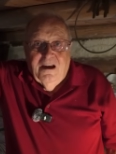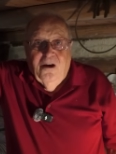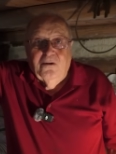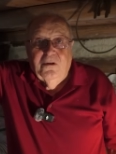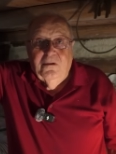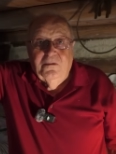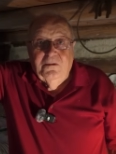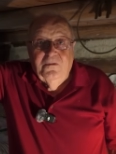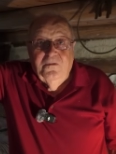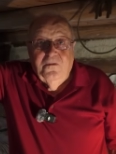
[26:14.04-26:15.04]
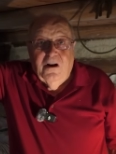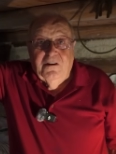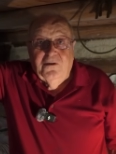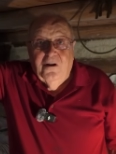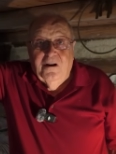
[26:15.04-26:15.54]
caught a
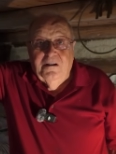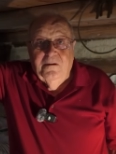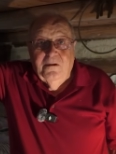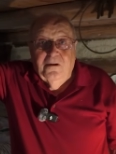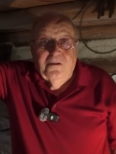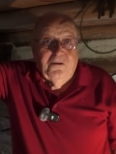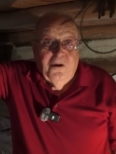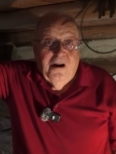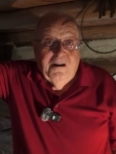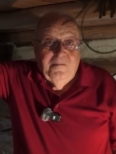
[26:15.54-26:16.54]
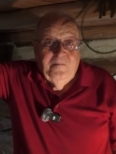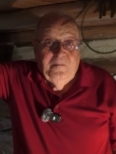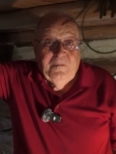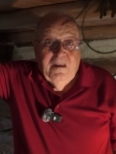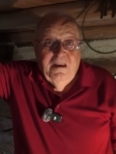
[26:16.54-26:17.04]
freight train or a train
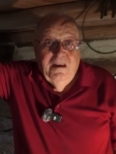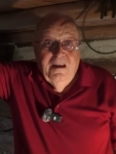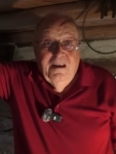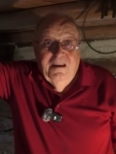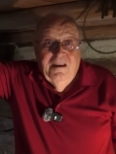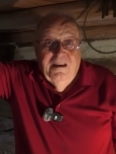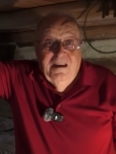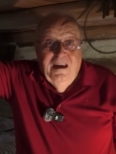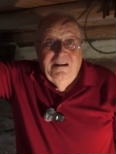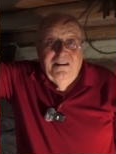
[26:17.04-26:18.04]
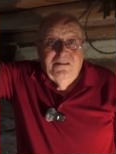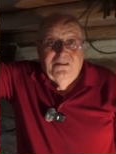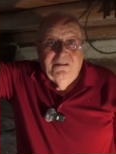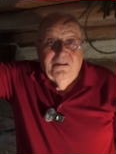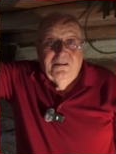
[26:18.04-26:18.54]
headed
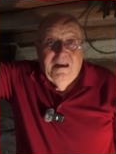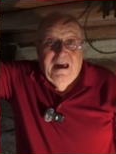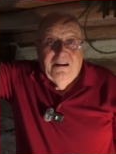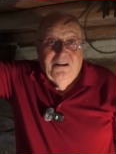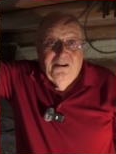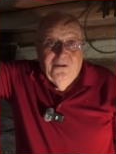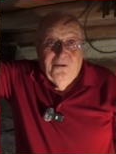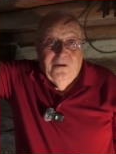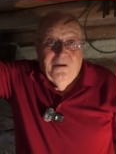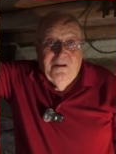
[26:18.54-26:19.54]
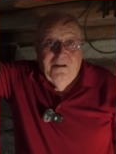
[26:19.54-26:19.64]
to Idaho.